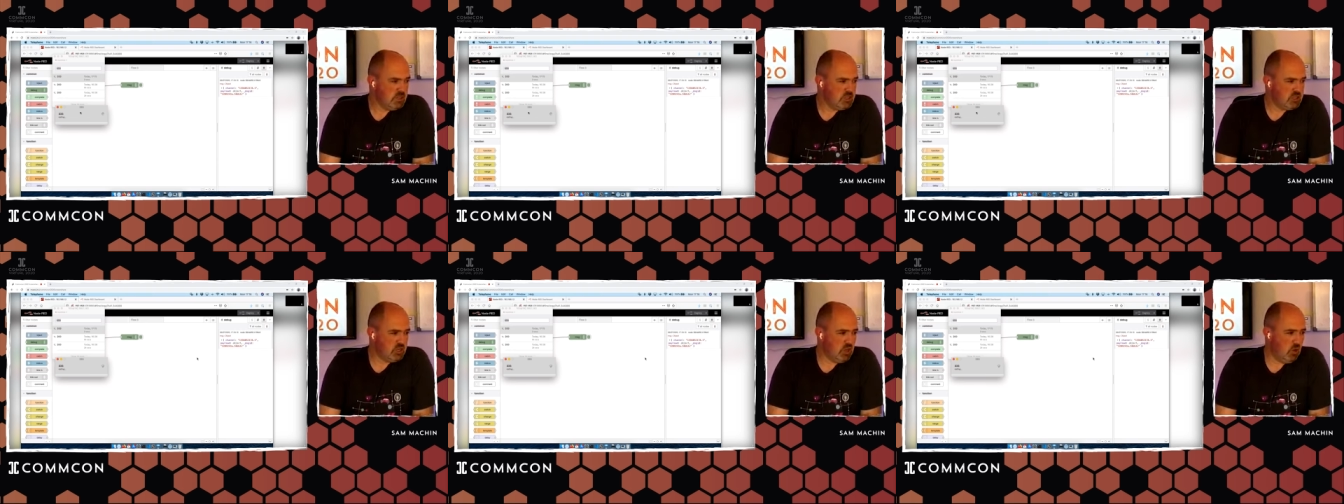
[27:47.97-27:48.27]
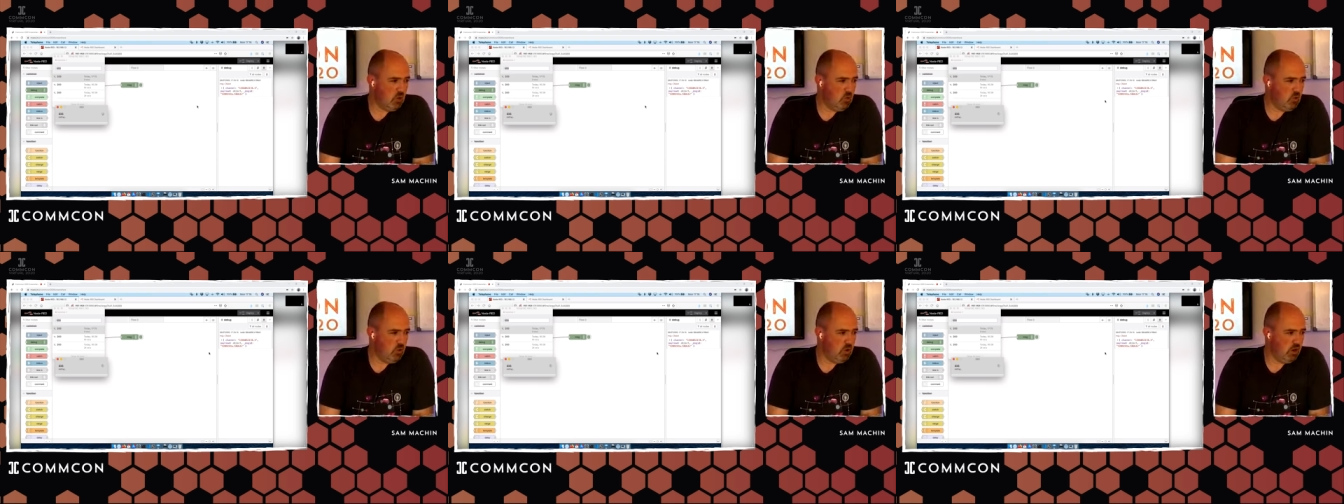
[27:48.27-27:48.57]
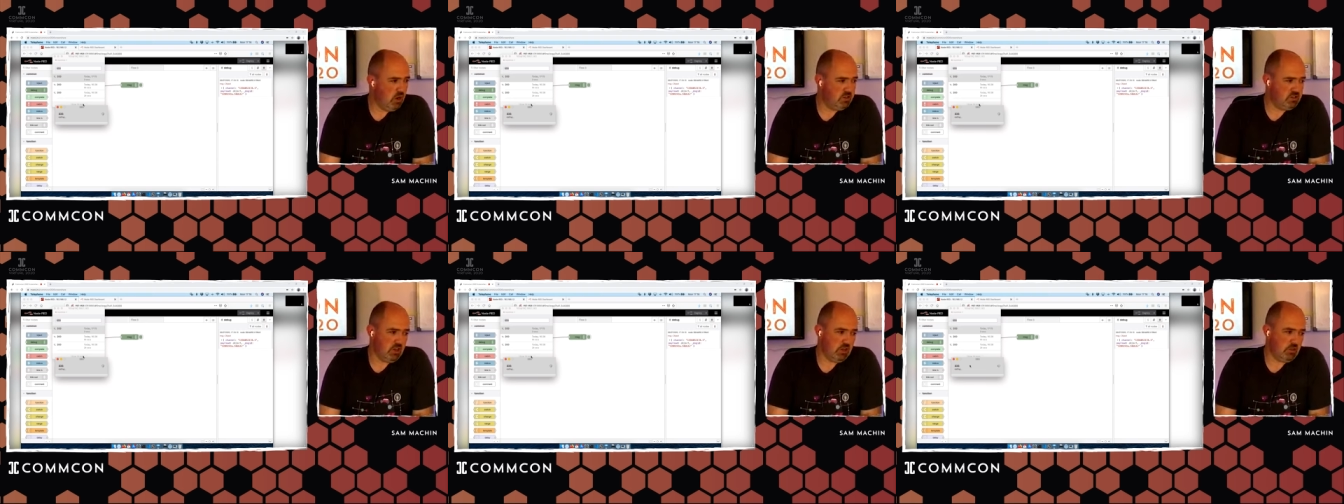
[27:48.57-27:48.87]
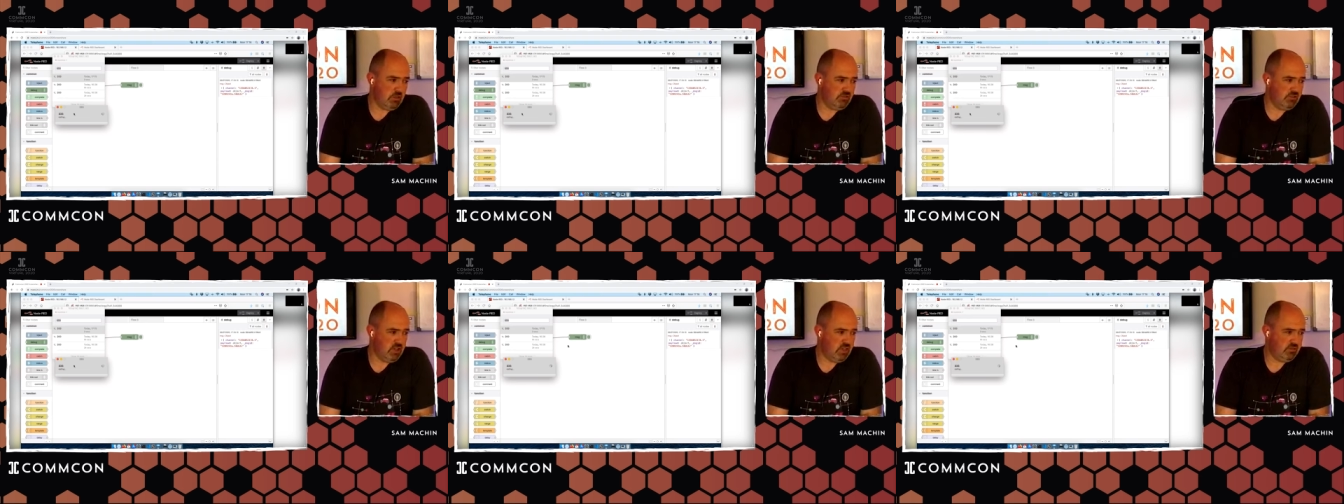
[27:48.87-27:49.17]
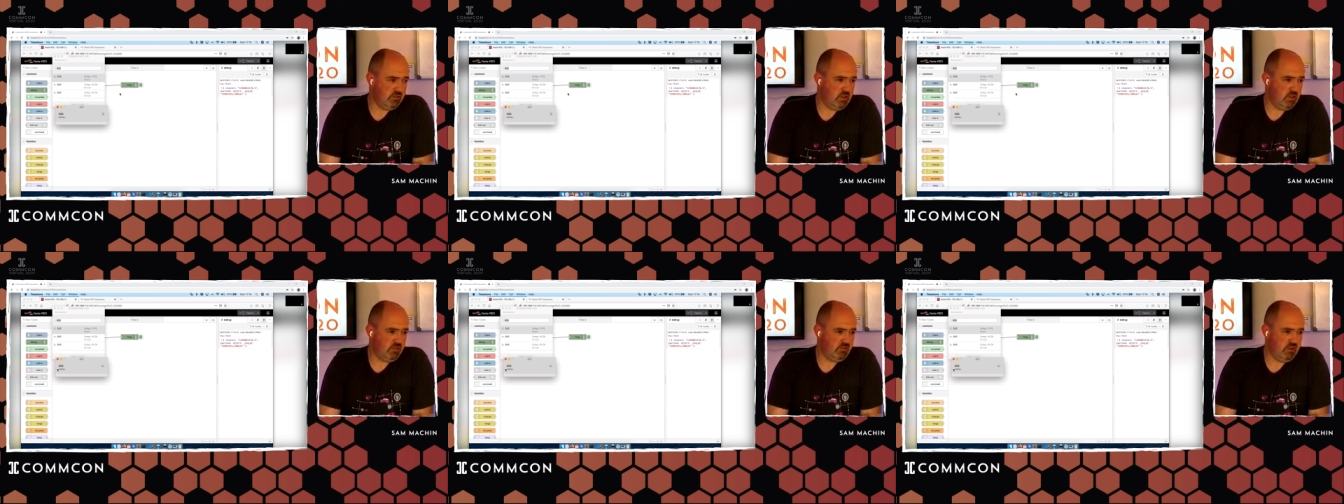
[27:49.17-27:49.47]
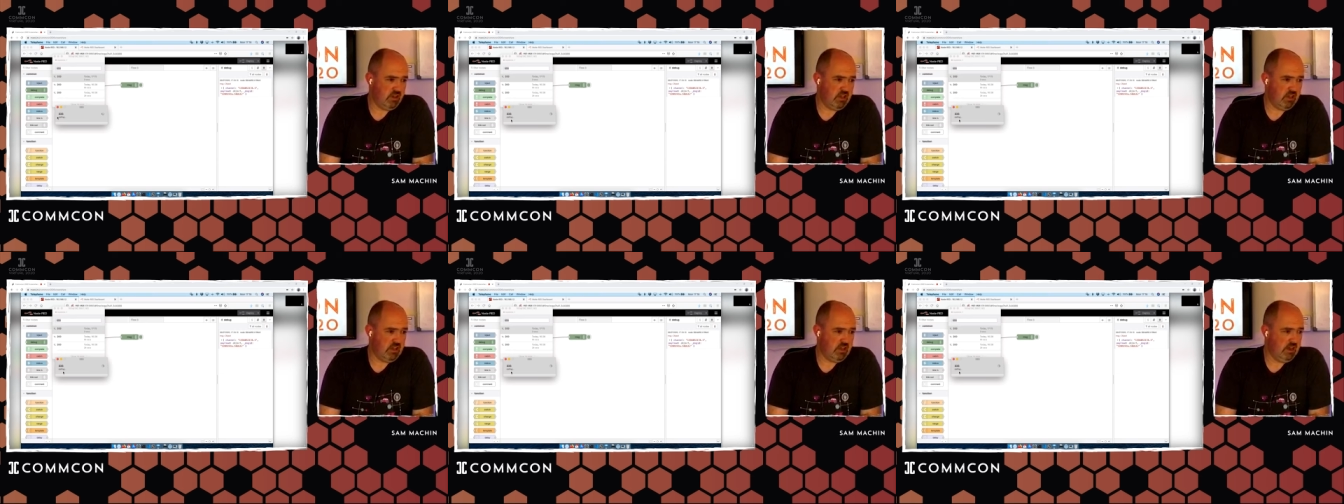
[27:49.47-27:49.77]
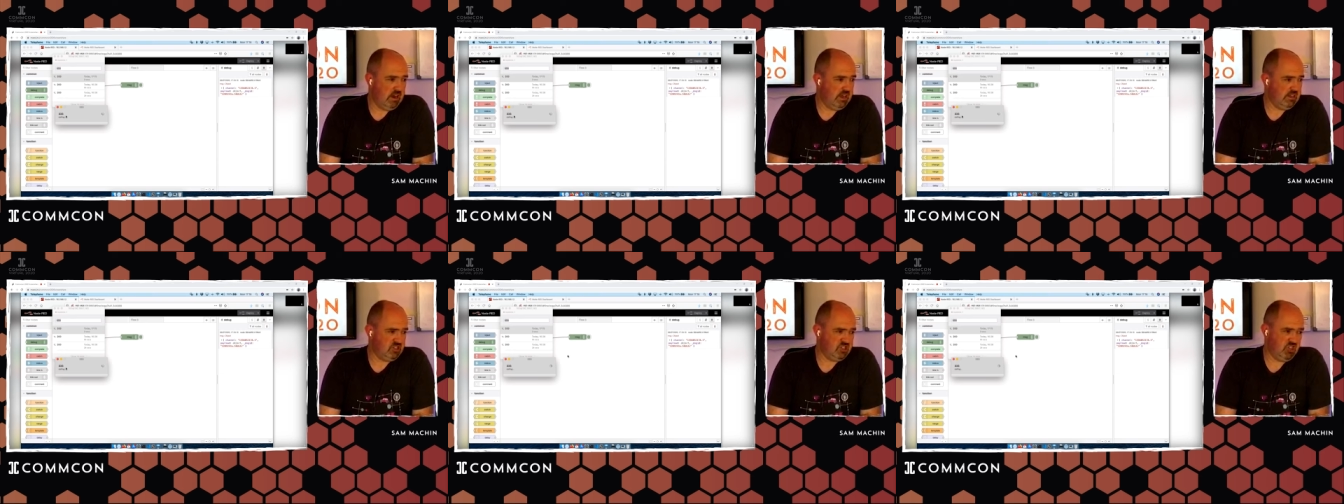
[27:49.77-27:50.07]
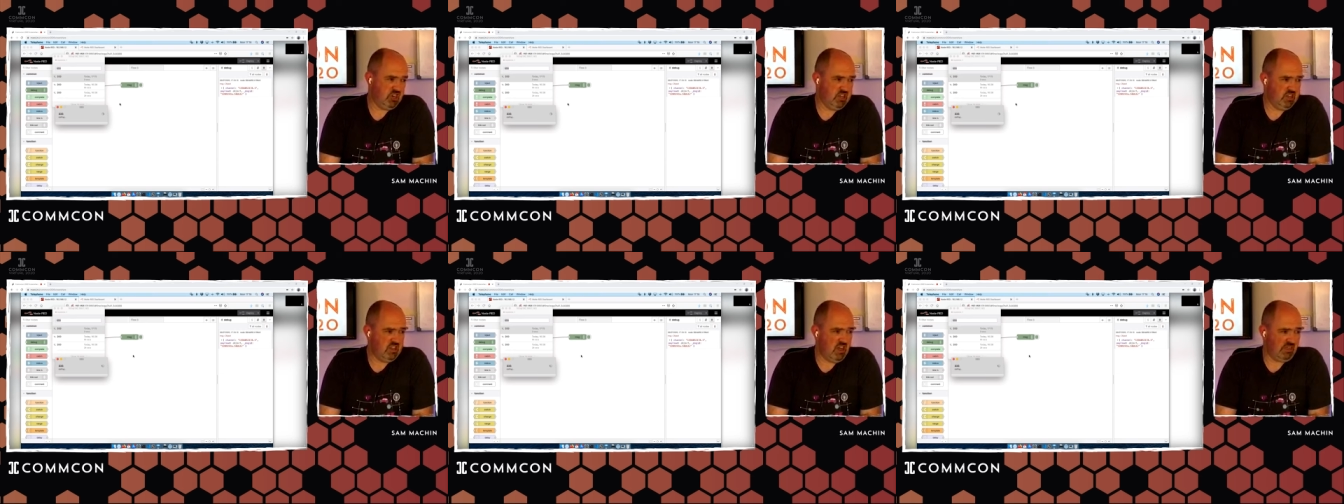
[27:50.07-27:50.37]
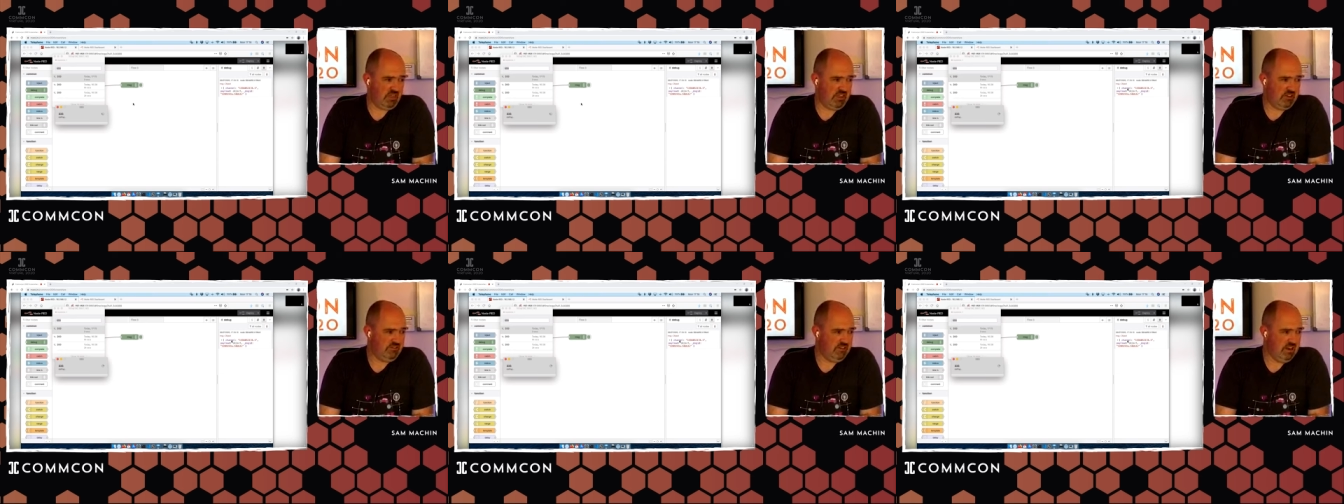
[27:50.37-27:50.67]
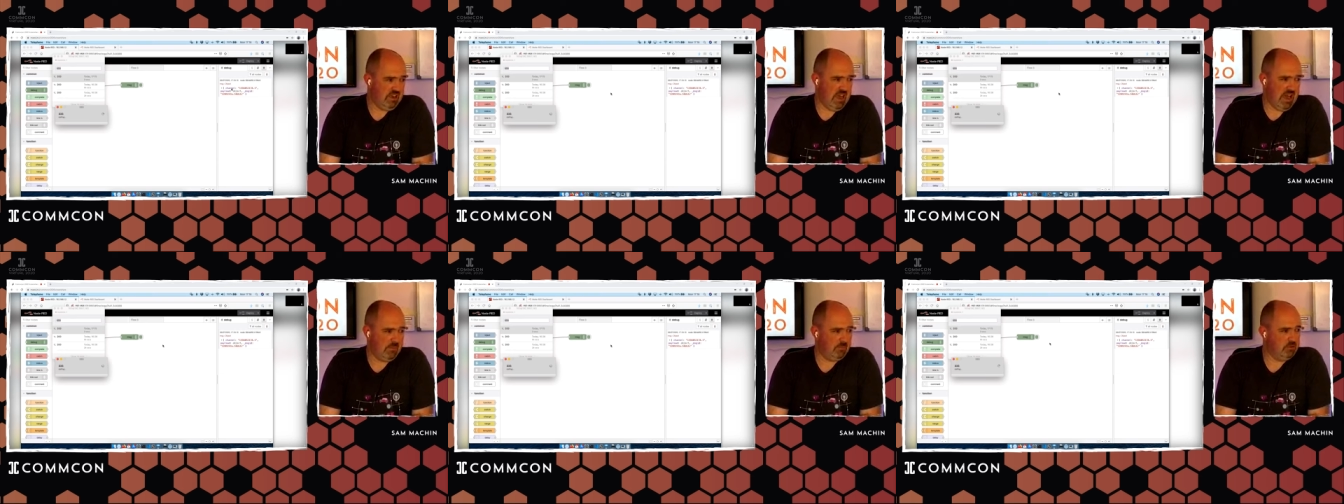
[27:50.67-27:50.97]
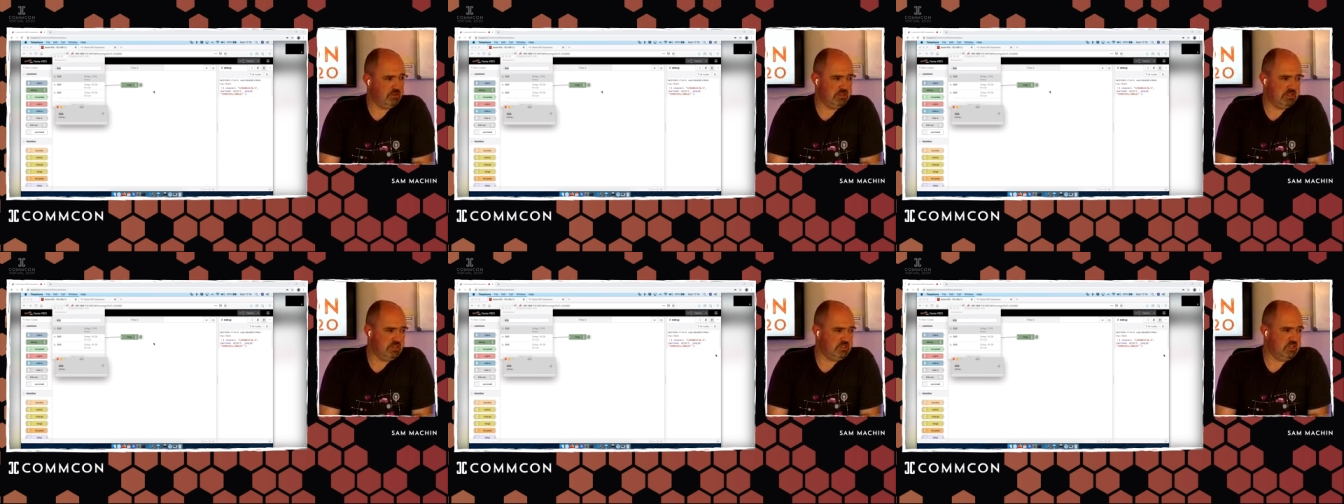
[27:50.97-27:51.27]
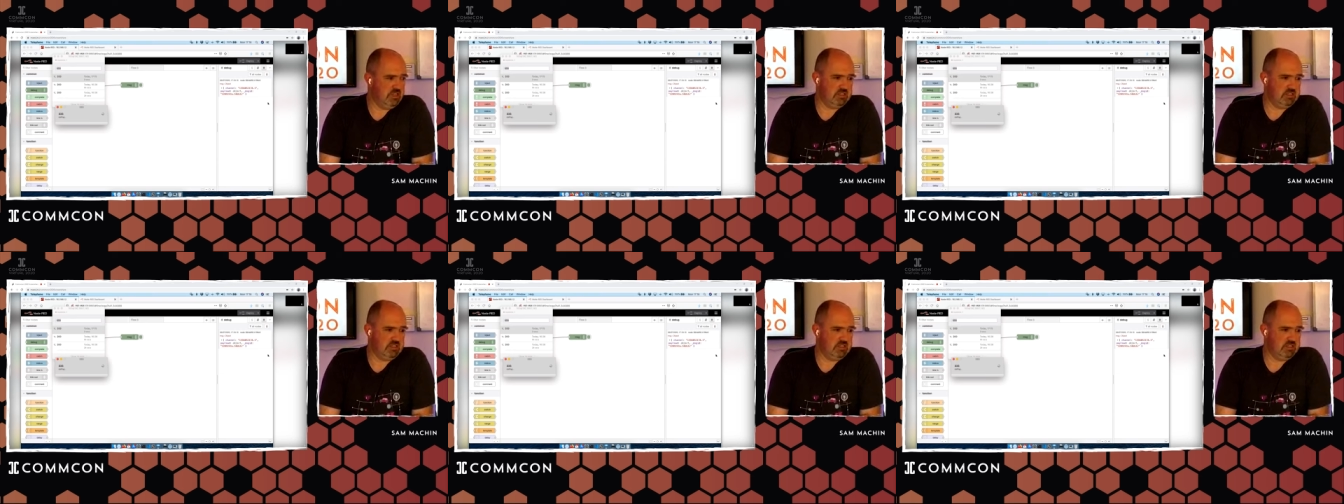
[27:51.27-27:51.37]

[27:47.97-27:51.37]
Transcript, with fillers: So I dial 333 and actually nothing really happens.